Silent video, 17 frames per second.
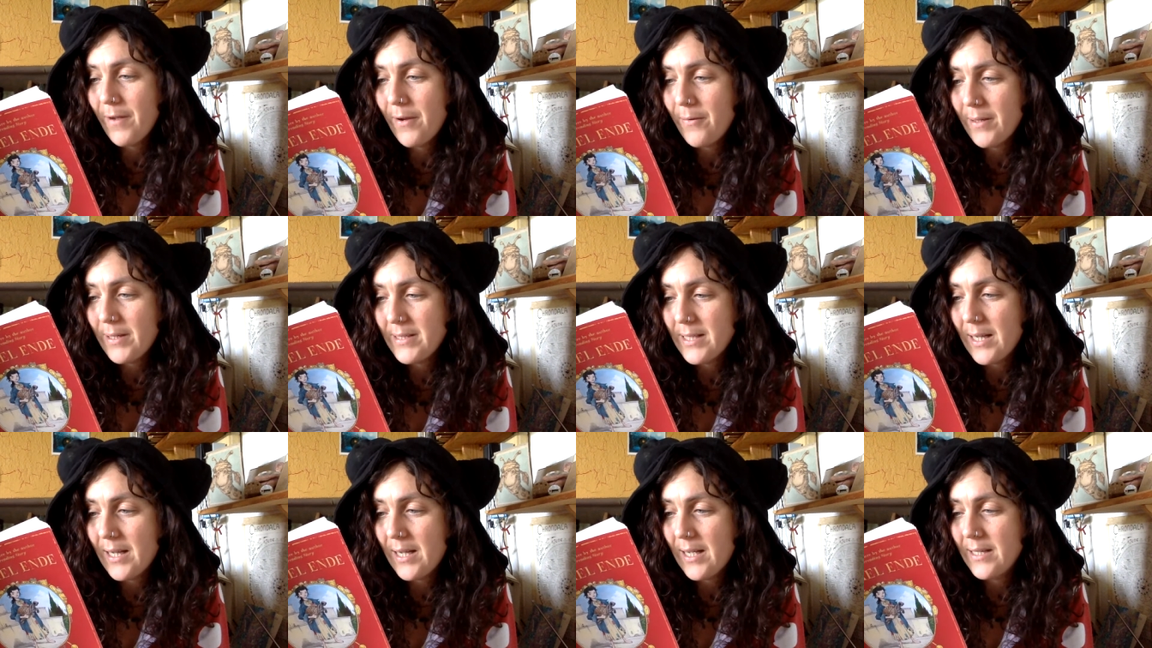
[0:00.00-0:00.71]
very
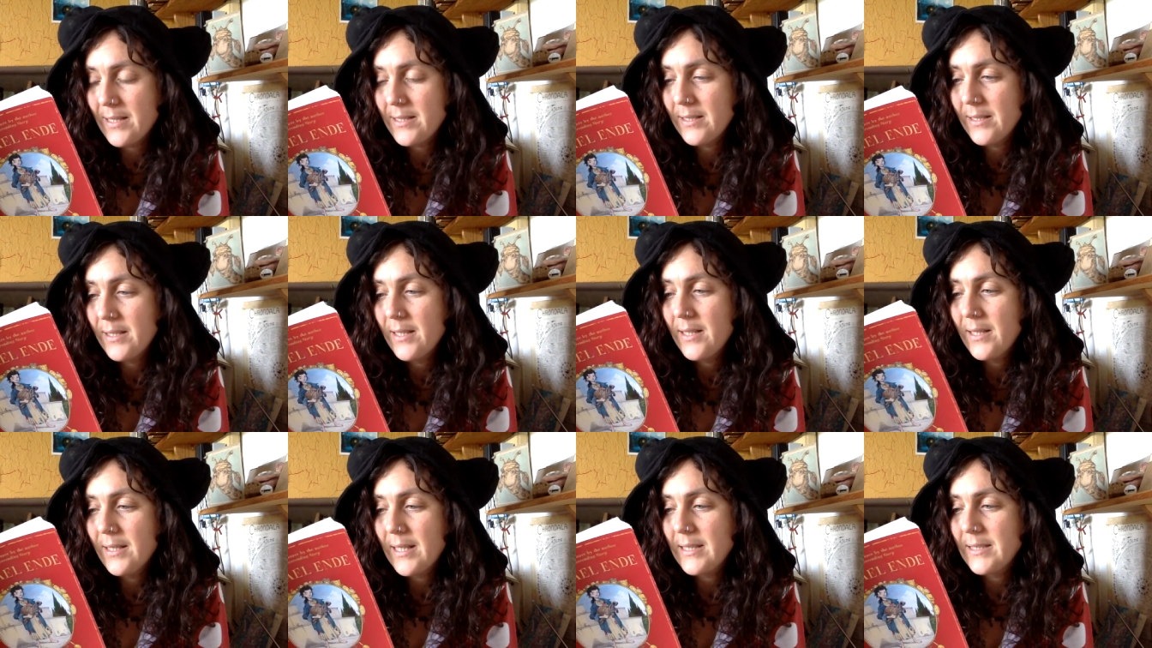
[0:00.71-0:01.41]
tired,
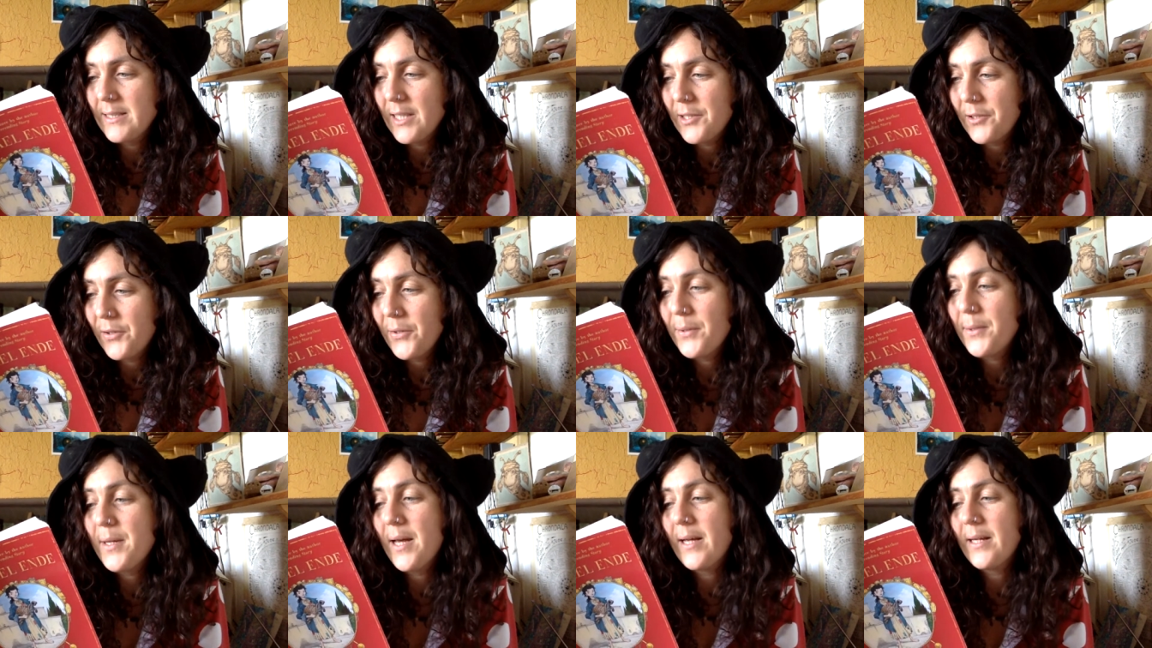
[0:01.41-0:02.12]
they said good
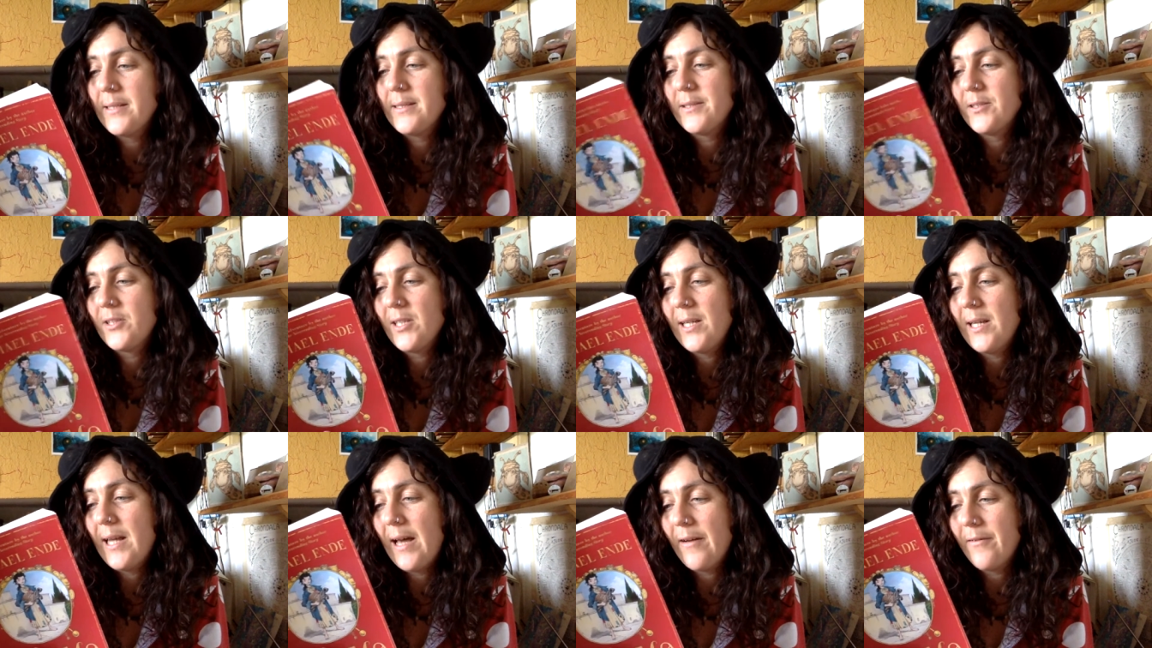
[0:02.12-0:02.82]
night and
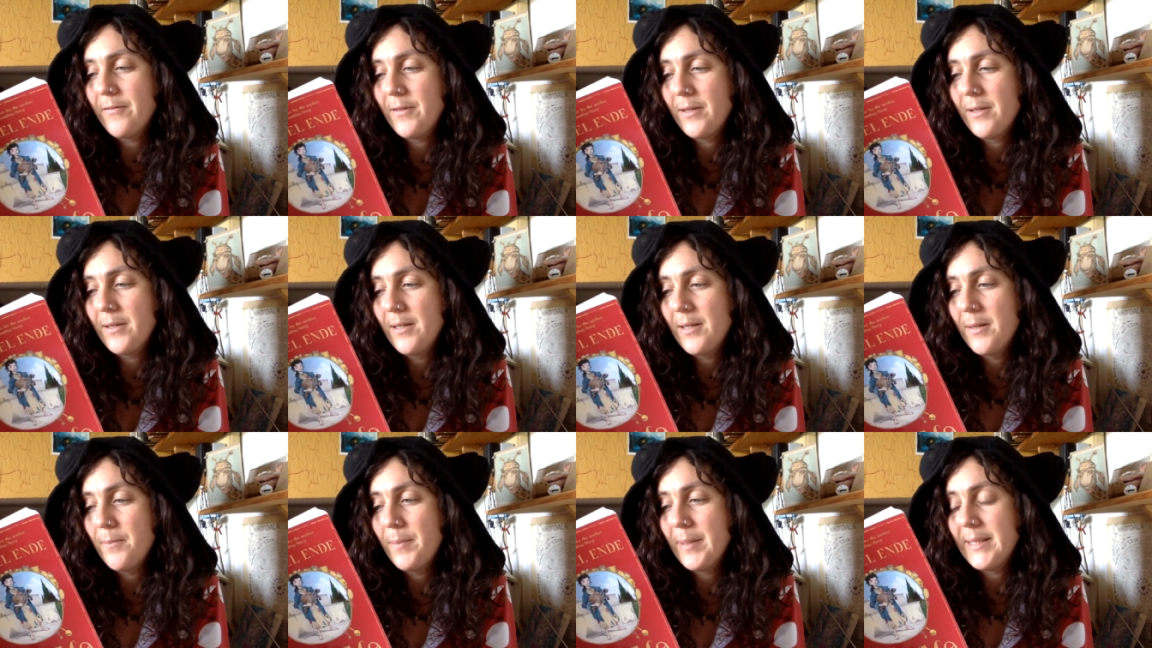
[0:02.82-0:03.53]
she left.
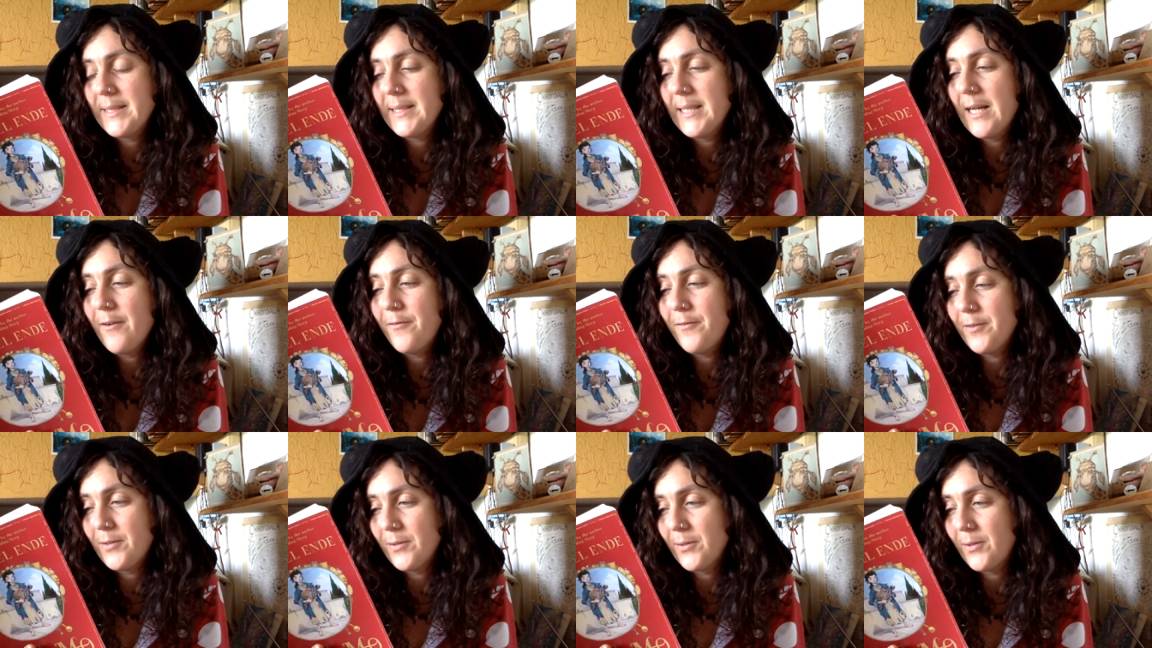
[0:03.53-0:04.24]
But
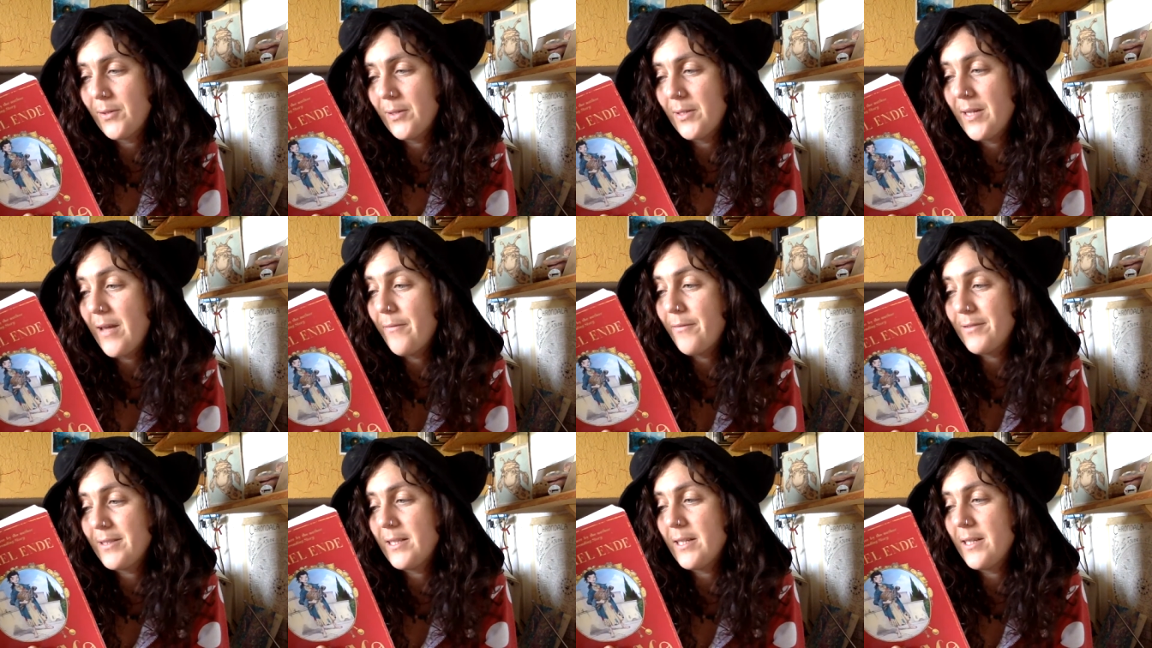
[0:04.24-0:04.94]
Salvatore
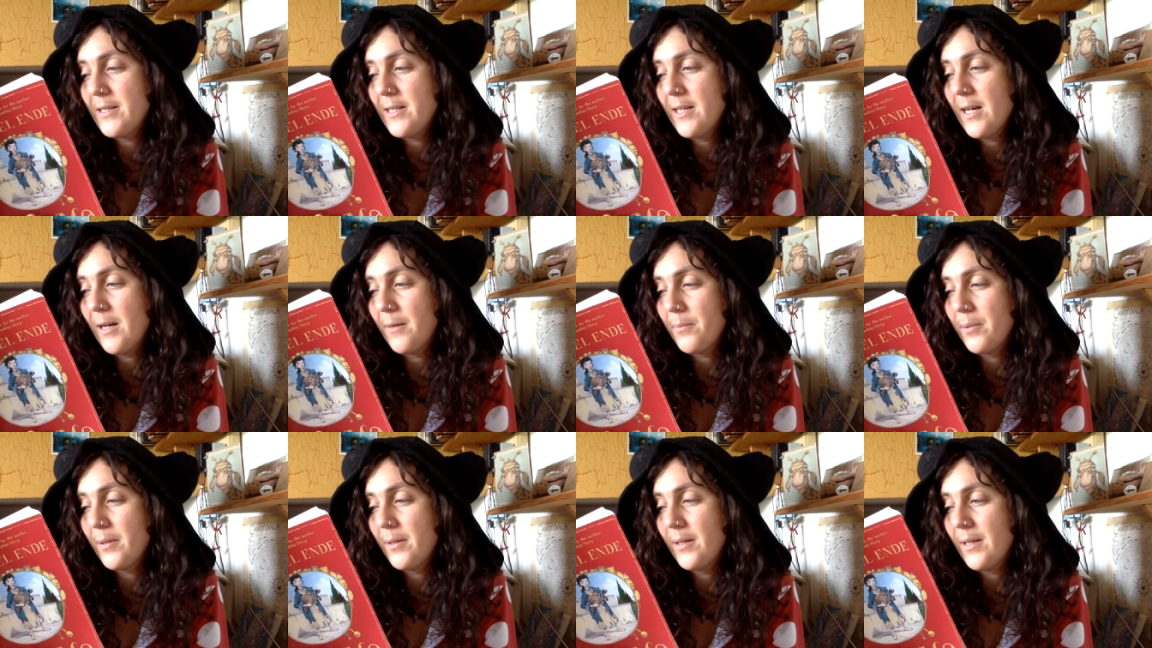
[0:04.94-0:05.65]
never turned
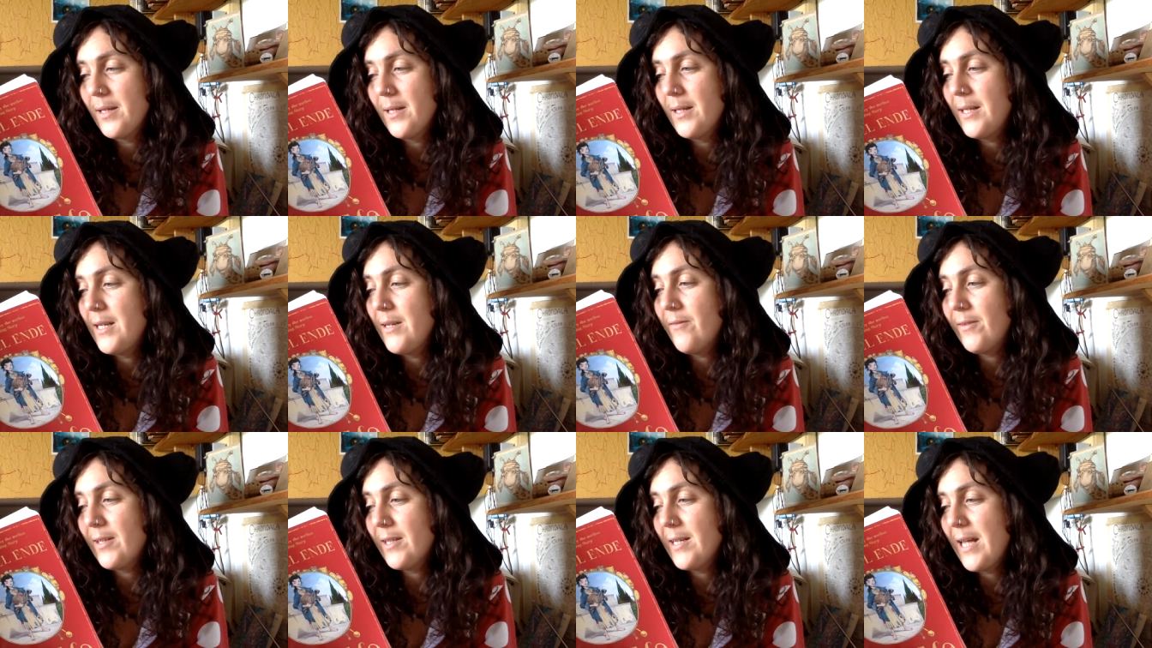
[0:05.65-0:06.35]
up,
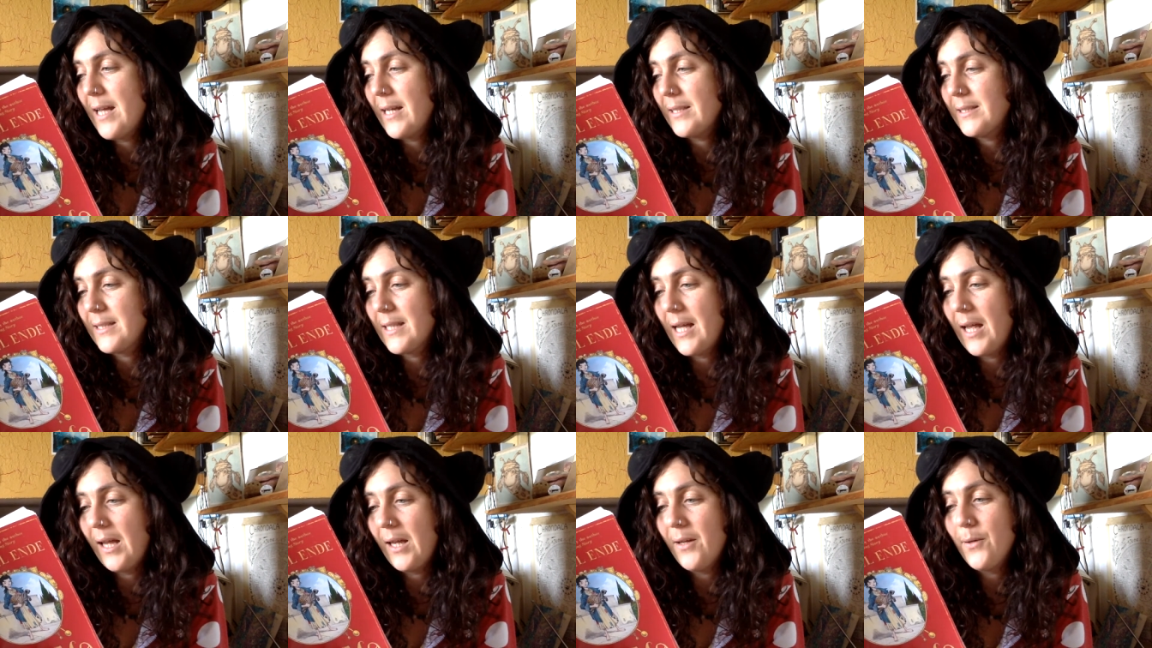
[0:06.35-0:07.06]
neither the next
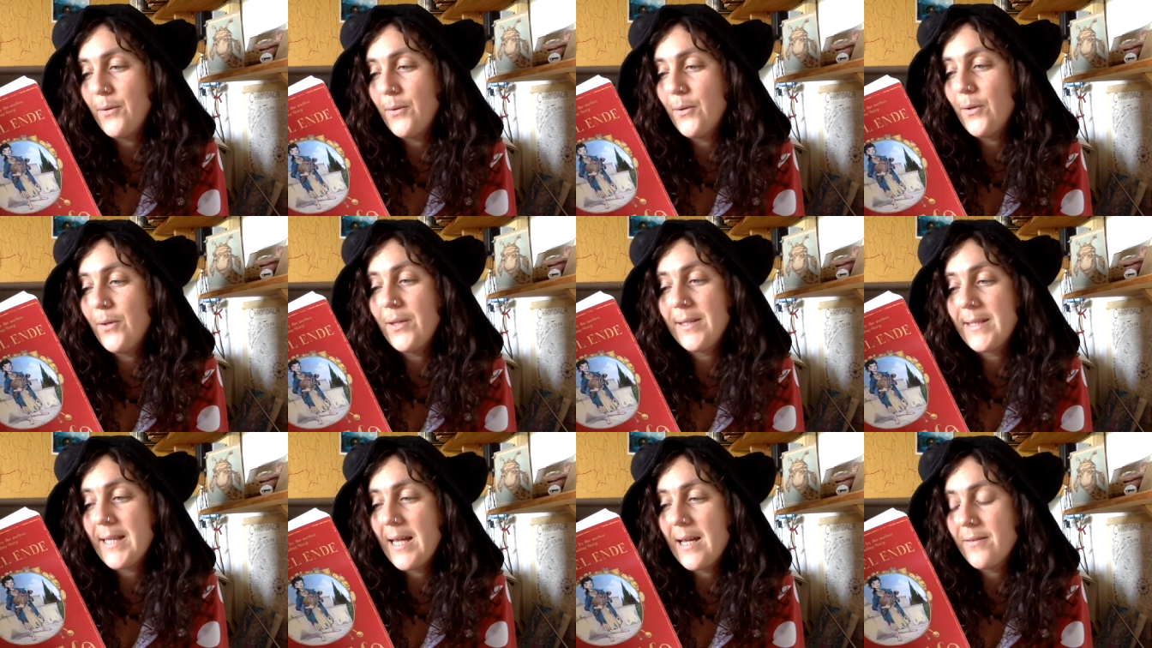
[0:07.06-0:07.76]
day nor the
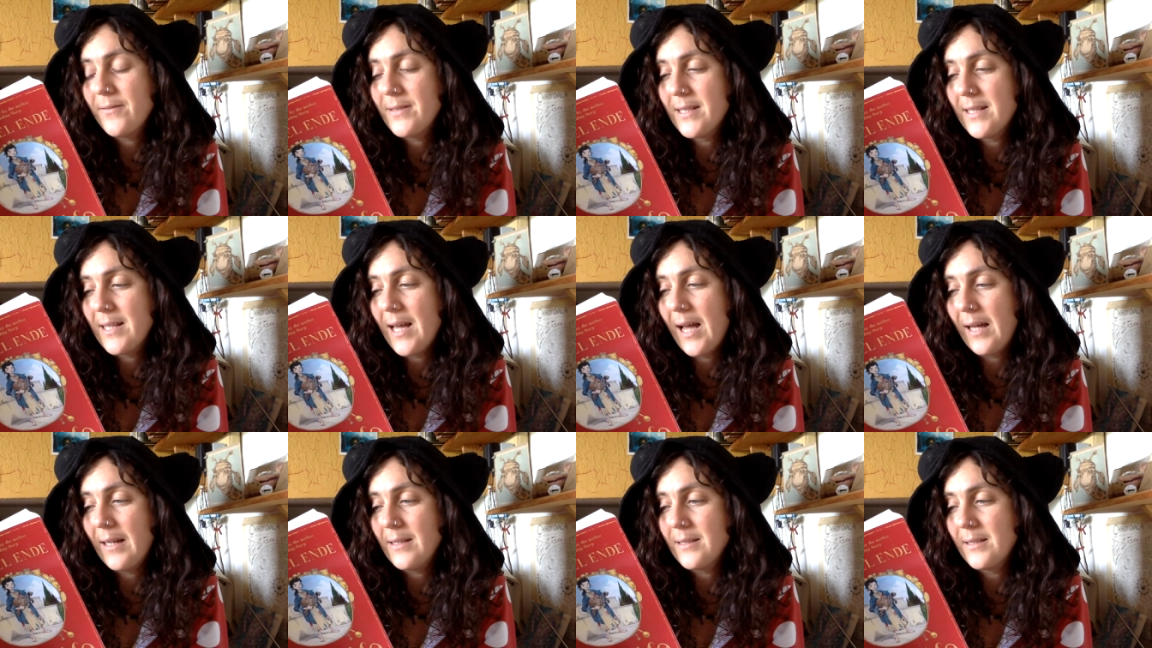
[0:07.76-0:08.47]
day after
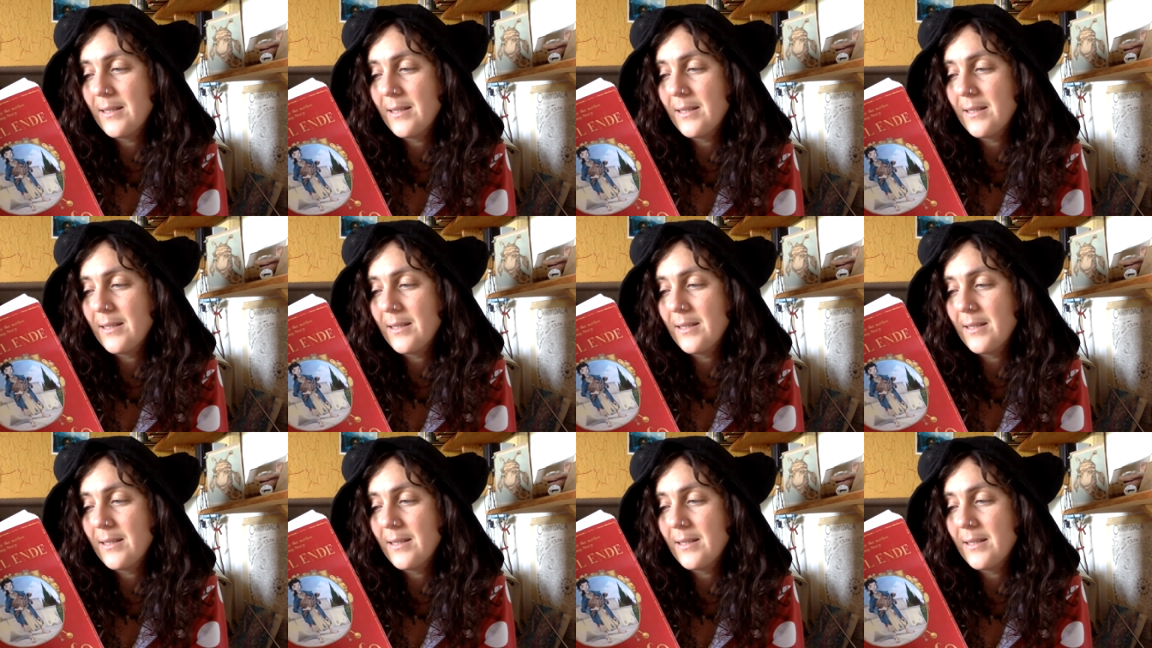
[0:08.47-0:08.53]
that.